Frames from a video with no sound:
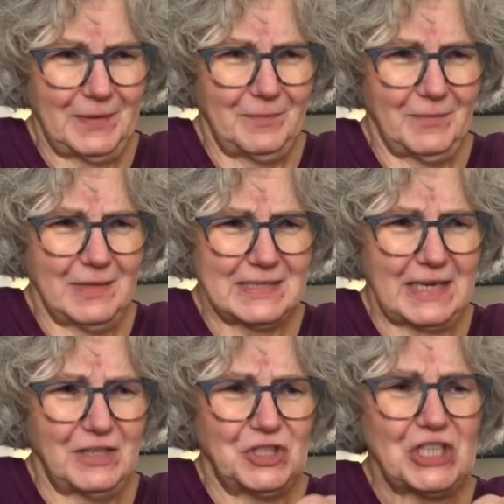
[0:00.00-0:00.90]
Because
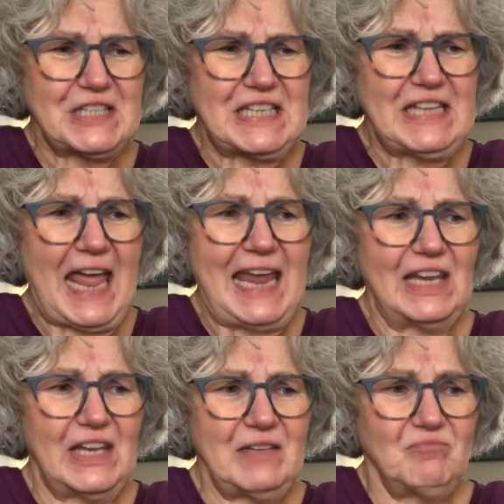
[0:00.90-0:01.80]
just
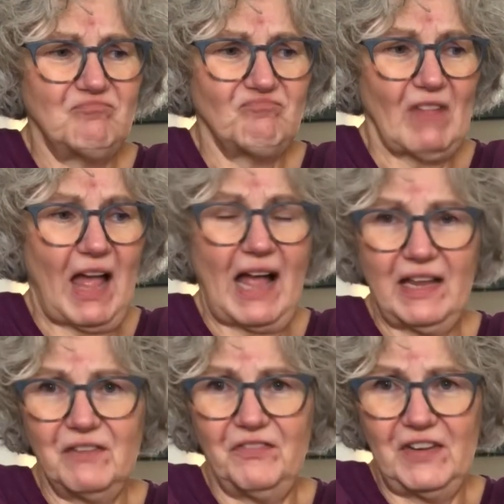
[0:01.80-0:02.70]
inhaling, I
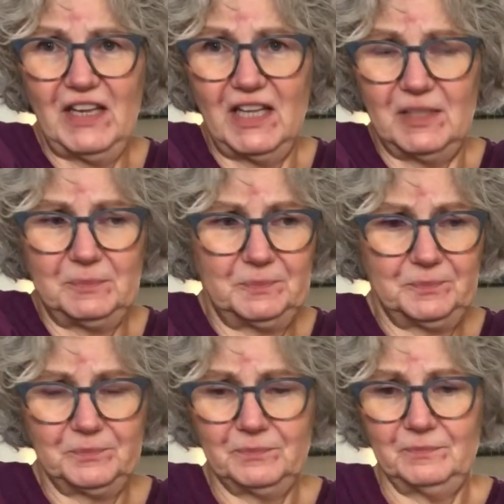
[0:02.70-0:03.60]
can feel it.
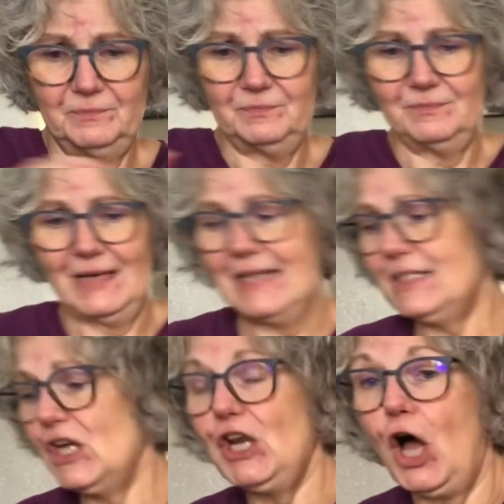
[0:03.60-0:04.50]
It's
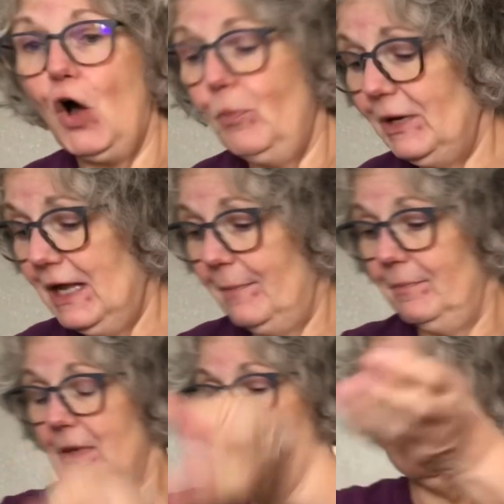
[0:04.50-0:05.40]
going to open up
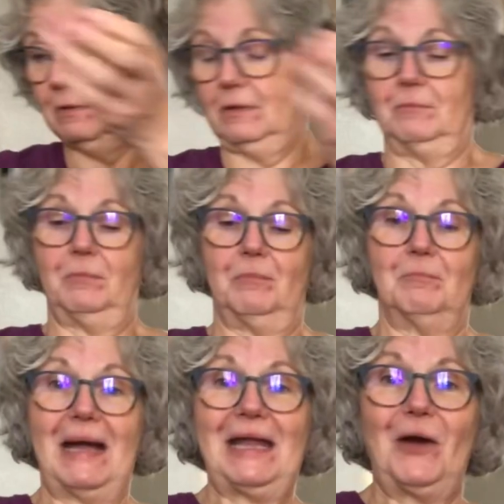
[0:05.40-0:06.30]

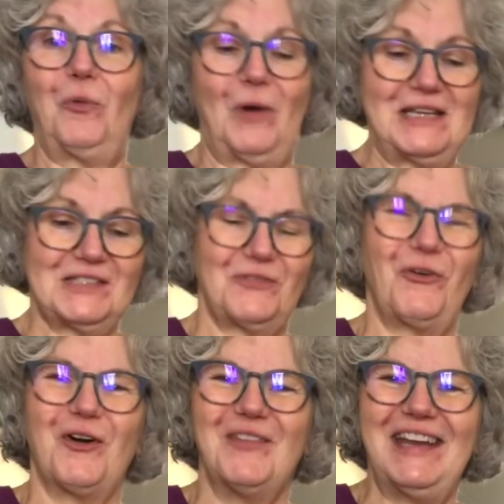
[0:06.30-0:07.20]
my airways
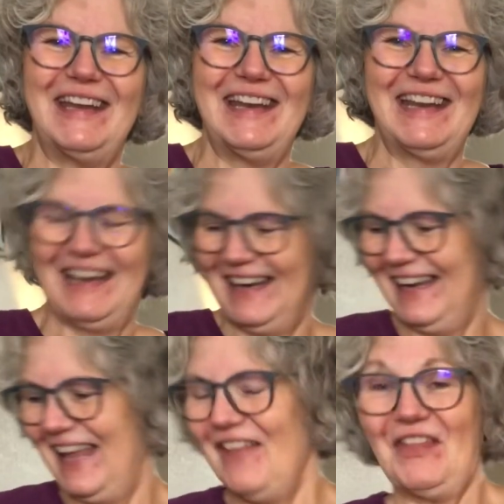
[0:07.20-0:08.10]
for me.
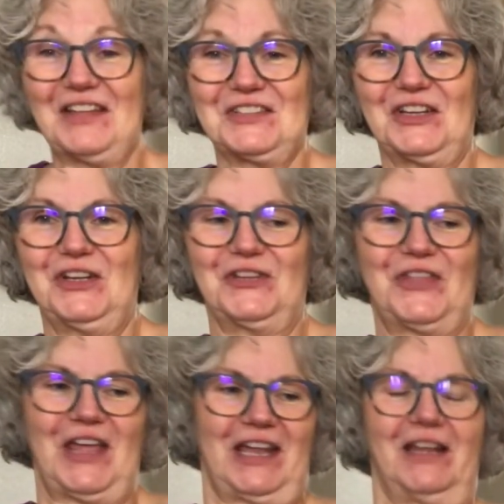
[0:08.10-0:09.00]
That's a good
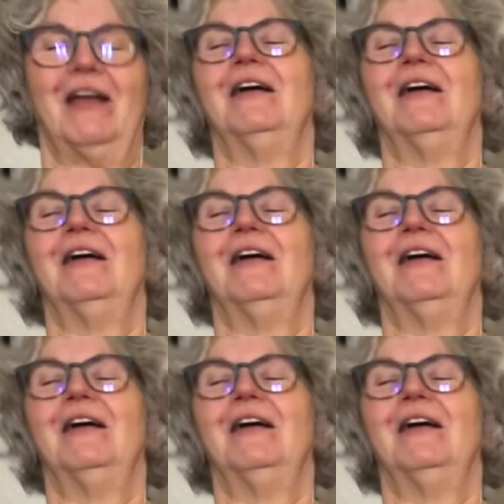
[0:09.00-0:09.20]
thing.